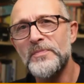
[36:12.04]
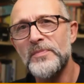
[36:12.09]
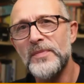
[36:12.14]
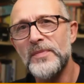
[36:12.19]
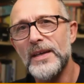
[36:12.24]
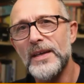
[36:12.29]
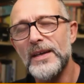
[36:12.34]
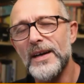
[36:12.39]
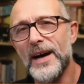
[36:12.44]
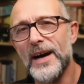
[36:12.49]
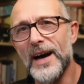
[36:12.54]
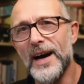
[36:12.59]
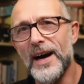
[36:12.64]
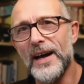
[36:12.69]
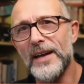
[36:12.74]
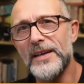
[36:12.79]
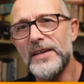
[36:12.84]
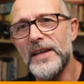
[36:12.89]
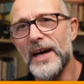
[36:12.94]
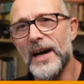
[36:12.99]

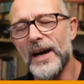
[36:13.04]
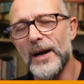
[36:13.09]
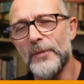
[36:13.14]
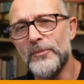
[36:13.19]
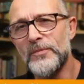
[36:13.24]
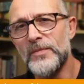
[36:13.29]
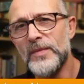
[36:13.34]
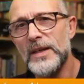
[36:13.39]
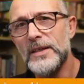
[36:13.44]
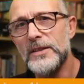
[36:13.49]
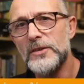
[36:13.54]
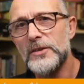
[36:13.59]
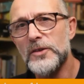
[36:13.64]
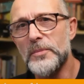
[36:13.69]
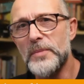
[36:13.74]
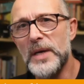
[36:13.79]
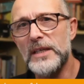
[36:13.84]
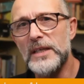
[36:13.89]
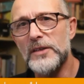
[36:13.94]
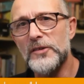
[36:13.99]
And to
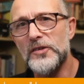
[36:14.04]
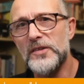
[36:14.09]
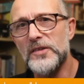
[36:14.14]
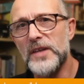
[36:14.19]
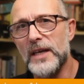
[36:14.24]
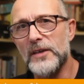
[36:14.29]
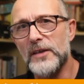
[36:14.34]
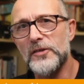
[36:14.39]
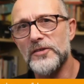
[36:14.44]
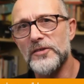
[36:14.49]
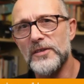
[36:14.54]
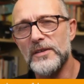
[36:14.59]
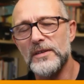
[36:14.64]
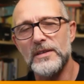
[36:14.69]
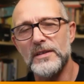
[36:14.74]
me, sticks,